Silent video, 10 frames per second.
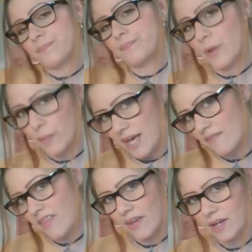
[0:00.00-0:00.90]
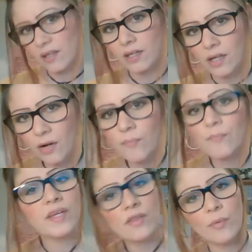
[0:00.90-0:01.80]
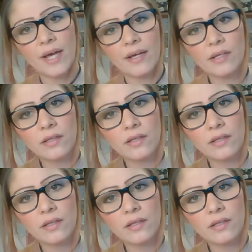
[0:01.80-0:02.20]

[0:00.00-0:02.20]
But we have a thing, you know? Either way.